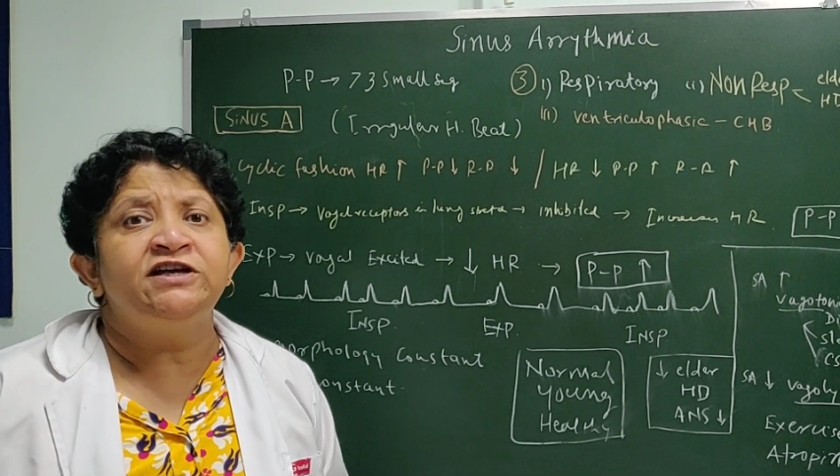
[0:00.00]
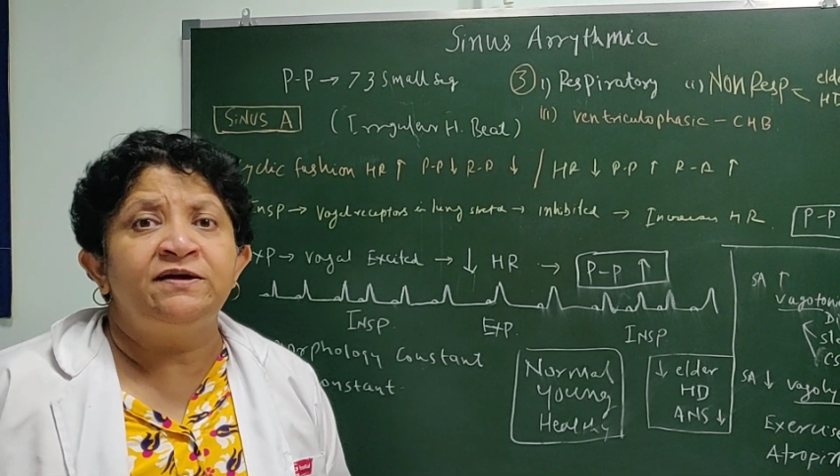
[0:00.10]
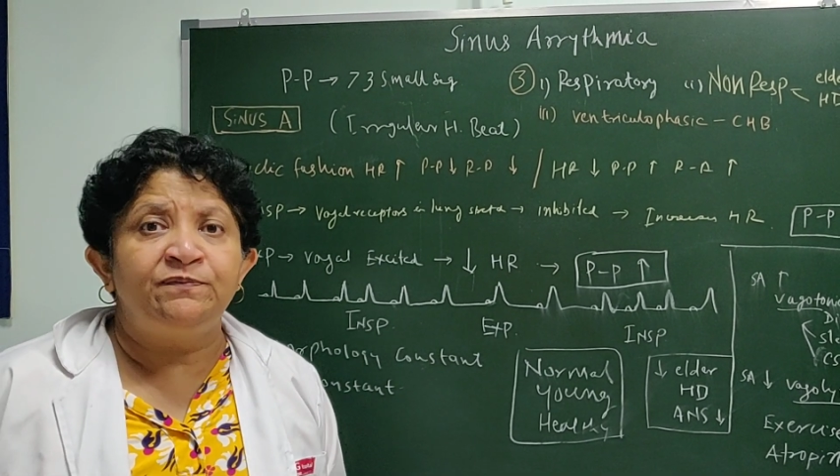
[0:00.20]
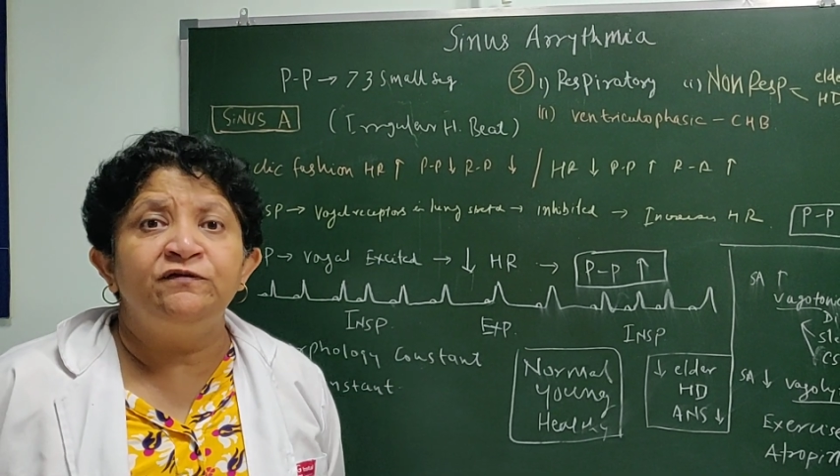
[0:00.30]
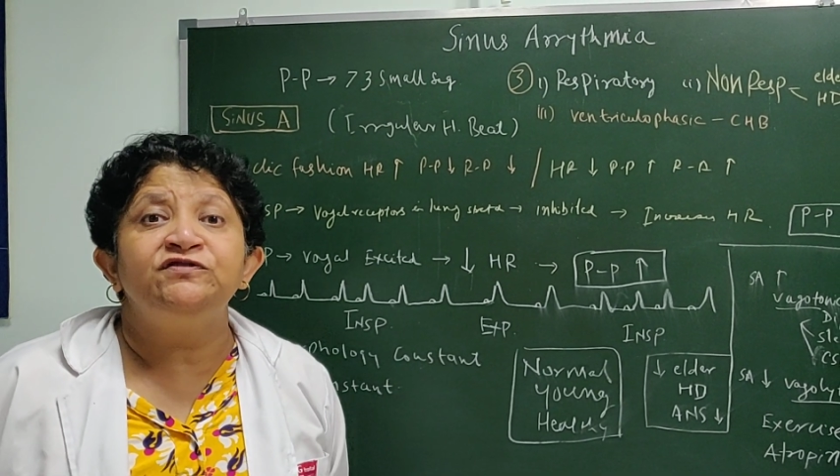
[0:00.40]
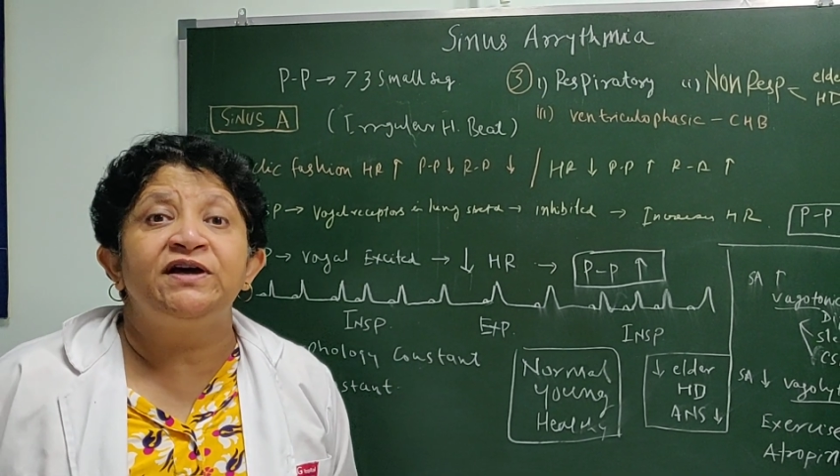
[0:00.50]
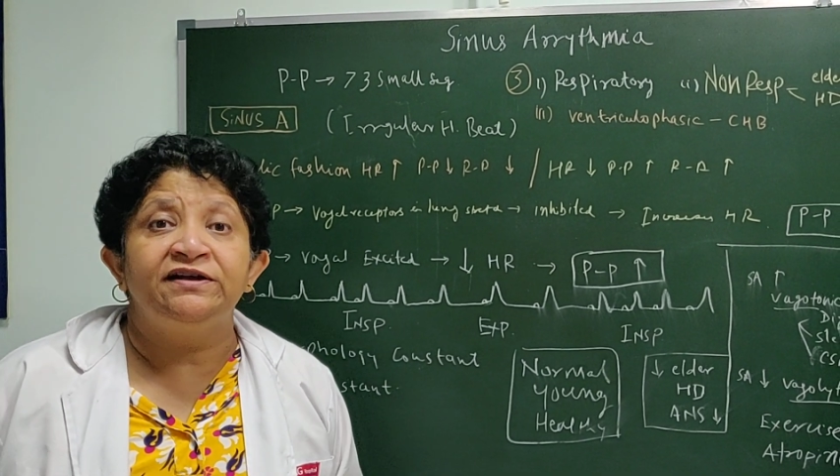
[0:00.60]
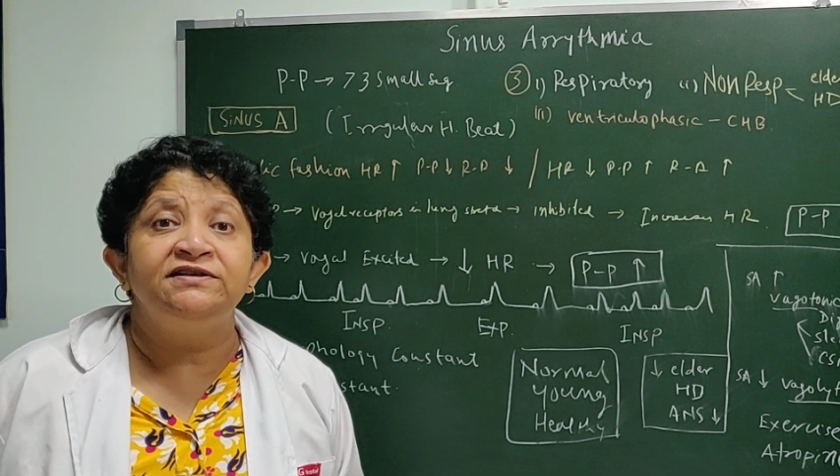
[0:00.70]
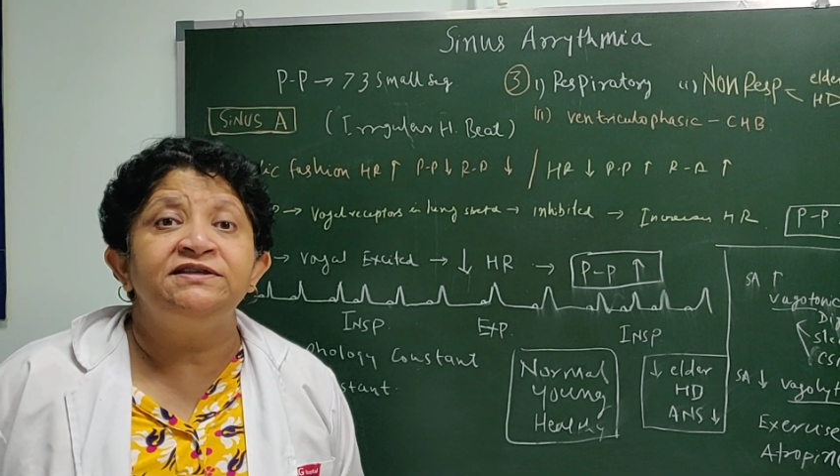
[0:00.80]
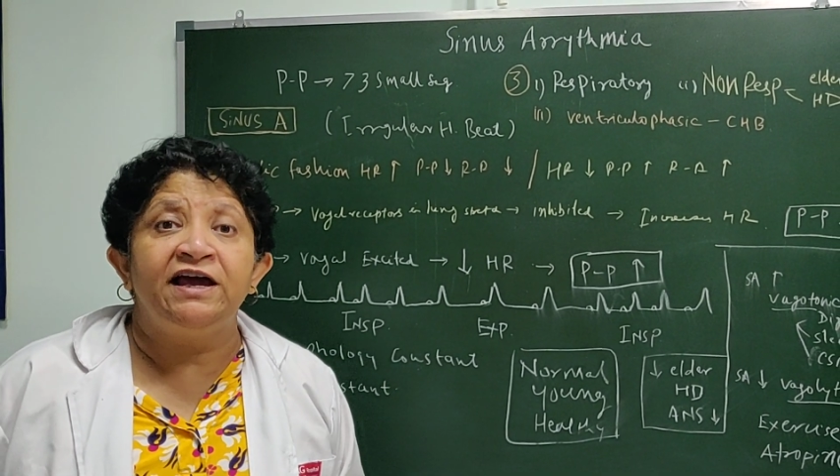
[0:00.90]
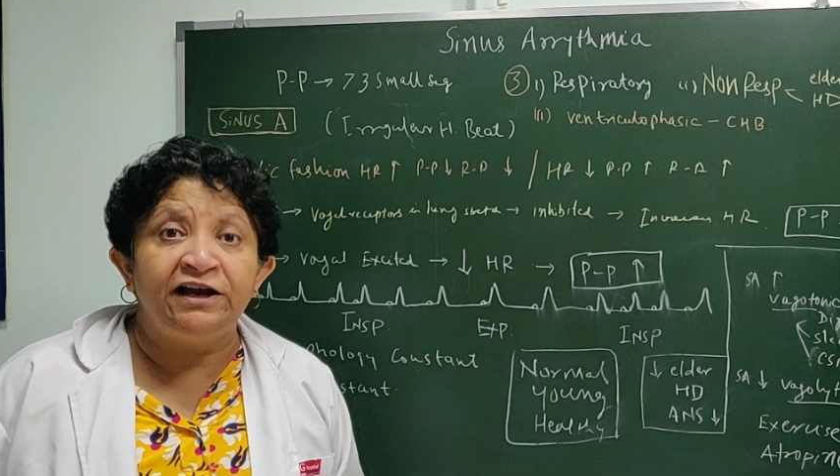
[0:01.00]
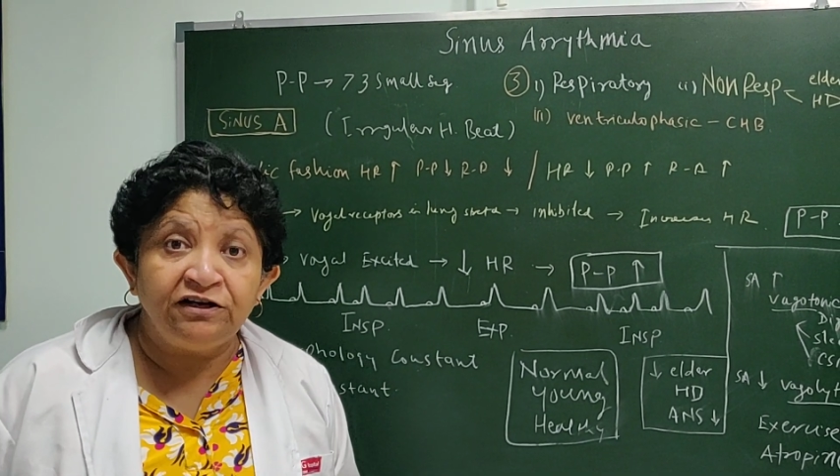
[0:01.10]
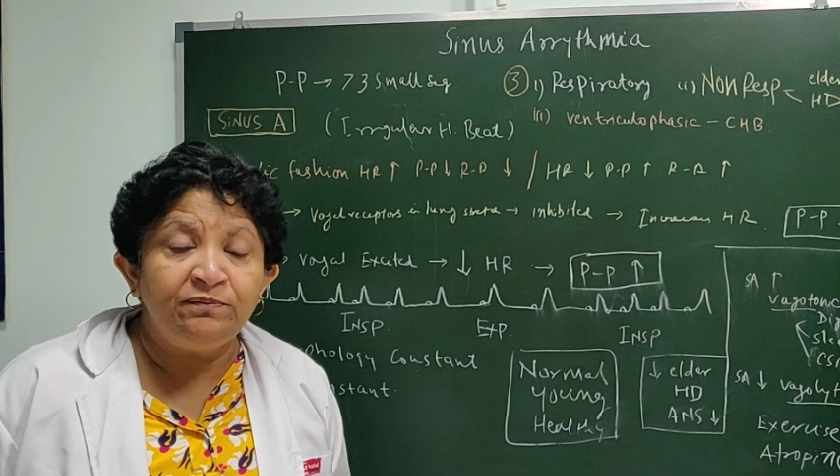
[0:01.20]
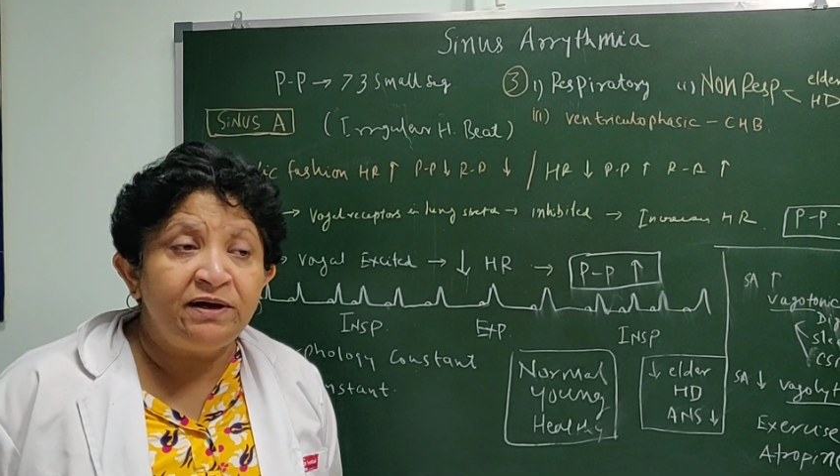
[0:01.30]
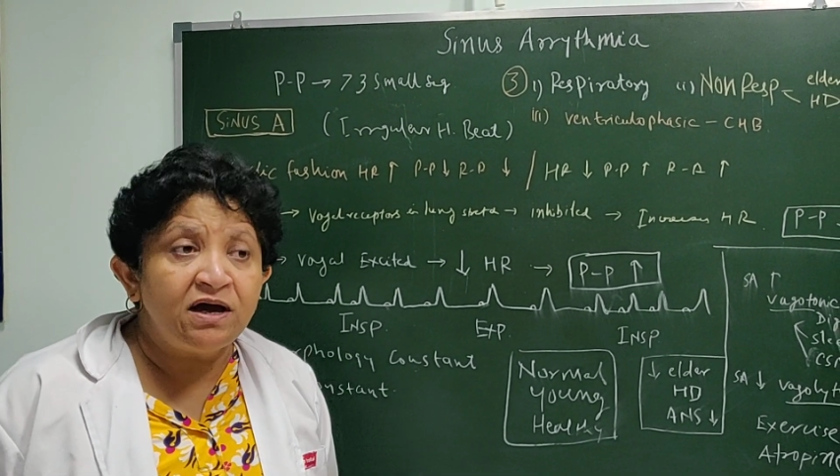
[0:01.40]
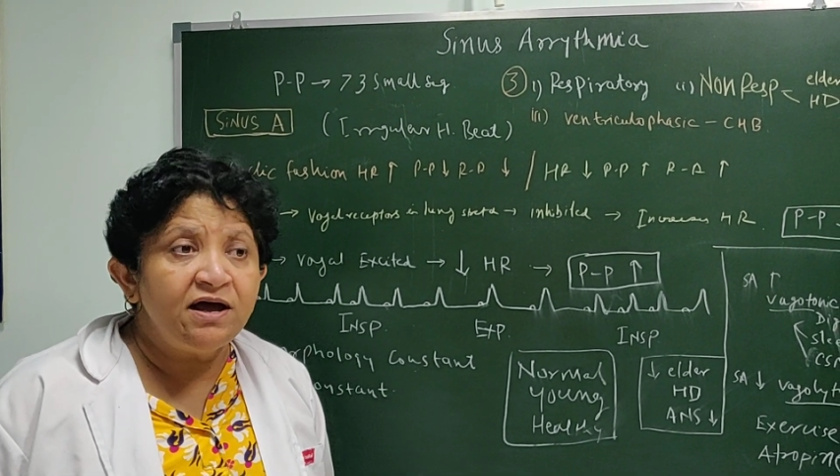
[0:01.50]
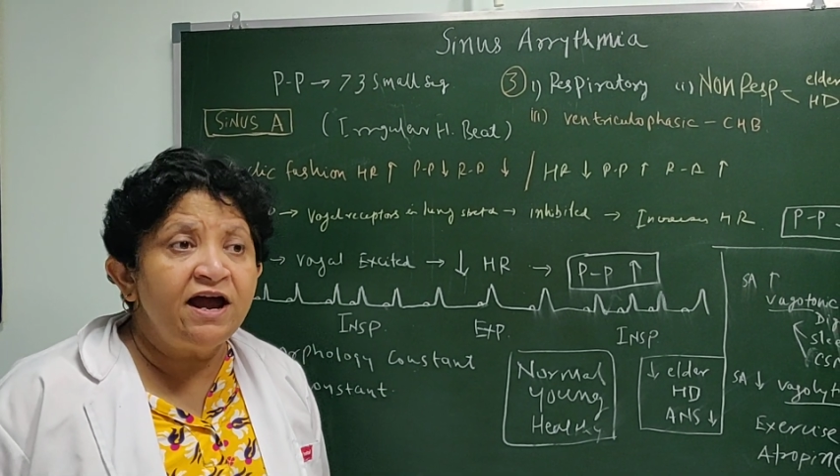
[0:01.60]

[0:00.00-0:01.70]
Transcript: type of sinus arrhythmia,